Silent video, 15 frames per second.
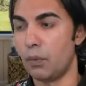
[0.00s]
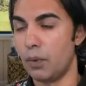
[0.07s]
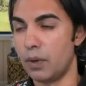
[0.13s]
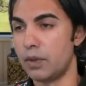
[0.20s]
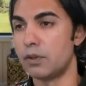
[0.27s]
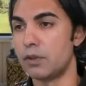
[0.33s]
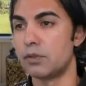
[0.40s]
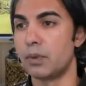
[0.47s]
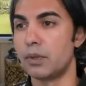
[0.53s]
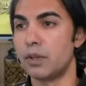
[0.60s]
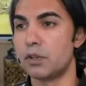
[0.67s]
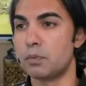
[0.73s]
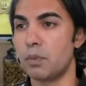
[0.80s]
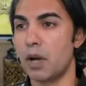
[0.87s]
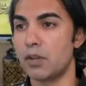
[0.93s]
win
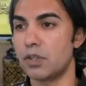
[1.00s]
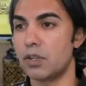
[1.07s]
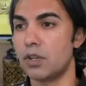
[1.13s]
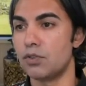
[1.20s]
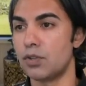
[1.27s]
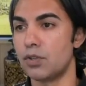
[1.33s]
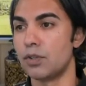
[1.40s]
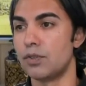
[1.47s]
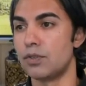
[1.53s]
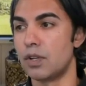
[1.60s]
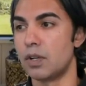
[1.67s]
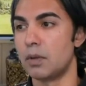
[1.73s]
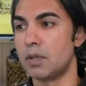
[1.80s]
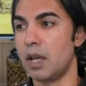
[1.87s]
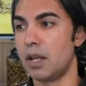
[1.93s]
those prosecutions
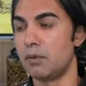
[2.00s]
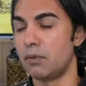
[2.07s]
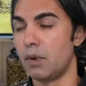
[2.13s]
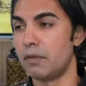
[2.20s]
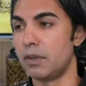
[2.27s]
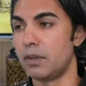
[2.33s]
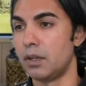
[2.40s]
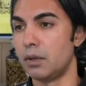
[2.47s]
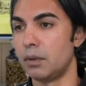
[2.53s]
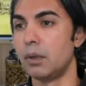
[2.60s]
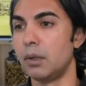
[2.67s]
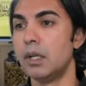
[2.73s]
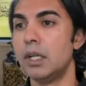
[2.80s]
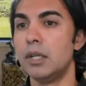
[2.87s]
and obtain revenue.